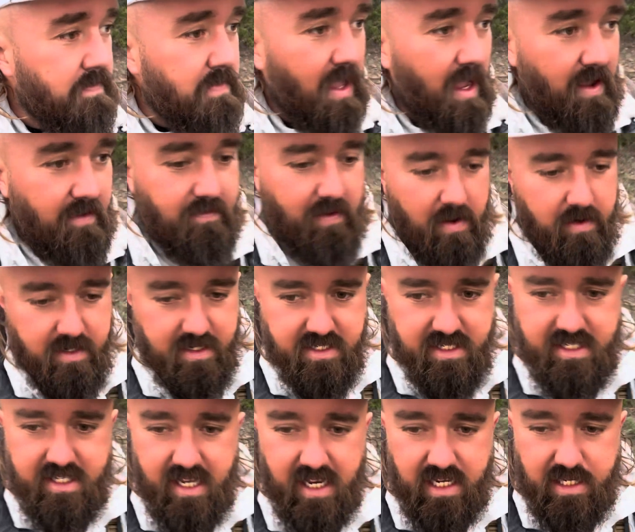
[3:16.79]
I found a
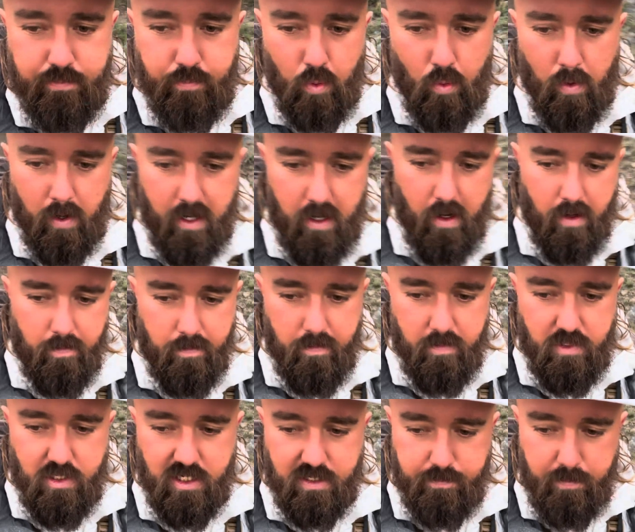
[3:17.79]
6-point
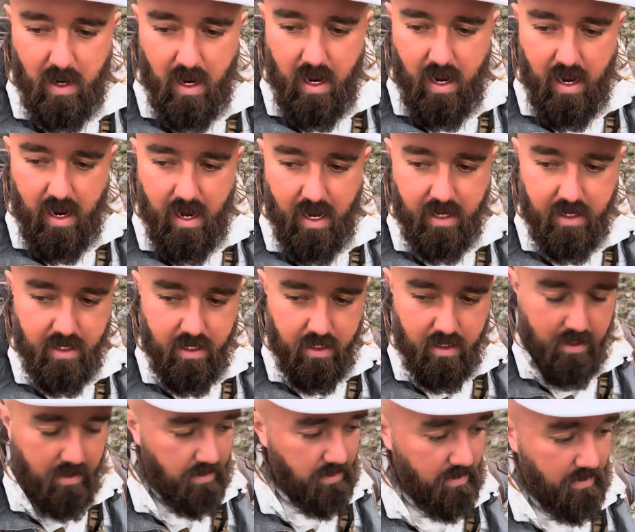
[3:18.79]
just behind,
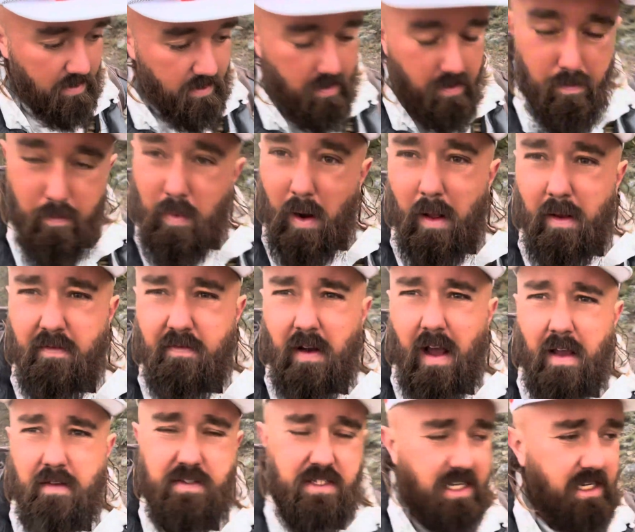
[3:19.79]
probably
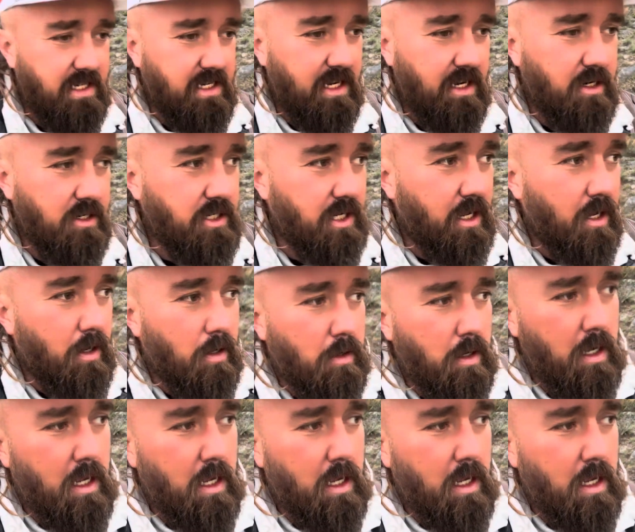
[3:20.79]
5-6 years ago.